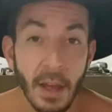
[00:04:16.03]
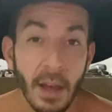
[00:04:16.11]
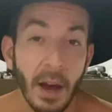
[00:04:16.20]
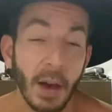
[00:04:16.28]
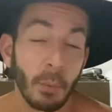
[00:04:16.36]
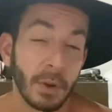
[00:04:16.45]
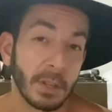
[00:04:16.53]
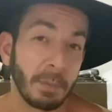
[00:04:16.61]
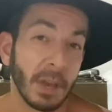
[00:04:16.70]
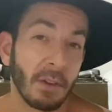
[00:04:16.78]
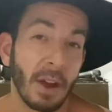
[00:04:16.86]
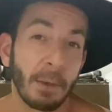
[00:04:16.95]
I wanted to
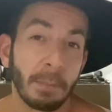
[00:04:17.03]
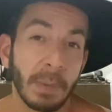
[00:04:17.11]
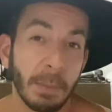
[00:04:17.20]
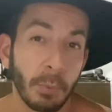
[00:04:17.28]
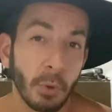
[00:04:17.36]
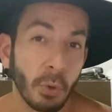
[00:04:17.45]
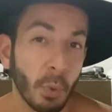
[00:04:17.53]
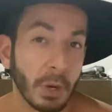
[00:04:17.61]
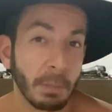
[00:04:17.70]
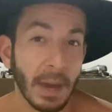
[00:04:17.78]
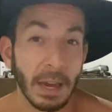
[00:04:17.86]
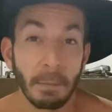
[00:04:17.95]
be around people who want to
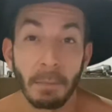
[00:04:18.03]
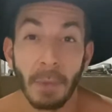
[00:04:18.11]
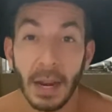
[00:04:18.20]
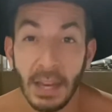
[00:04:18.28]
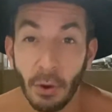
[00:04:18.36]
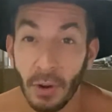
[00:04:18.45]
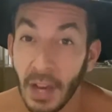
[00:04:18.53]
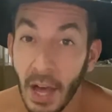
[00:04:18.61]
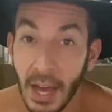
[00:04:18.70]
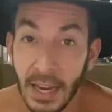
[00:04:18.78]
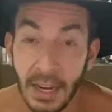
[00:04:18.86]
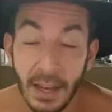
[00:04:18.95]
make money
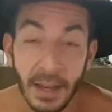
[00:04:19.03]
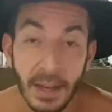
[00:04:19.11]
online.